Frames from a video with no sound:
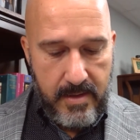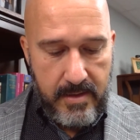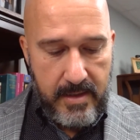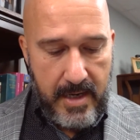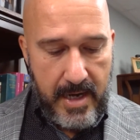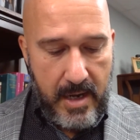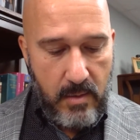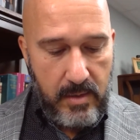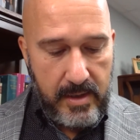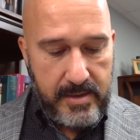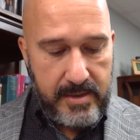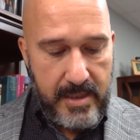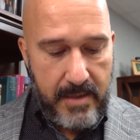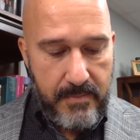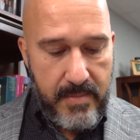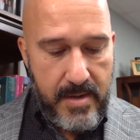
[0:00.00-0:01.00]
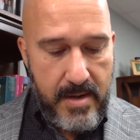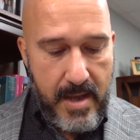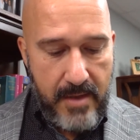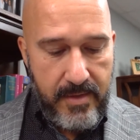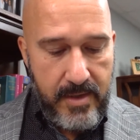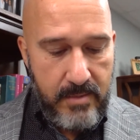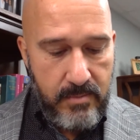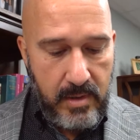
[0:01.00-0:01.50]
that I will accept
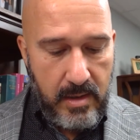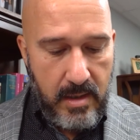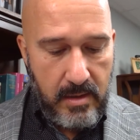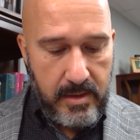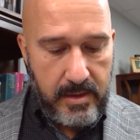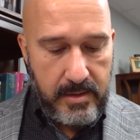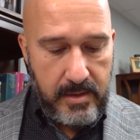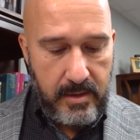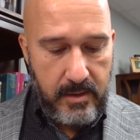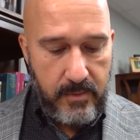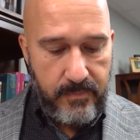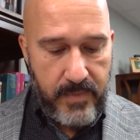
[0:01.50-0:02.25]
nothing belonging to you,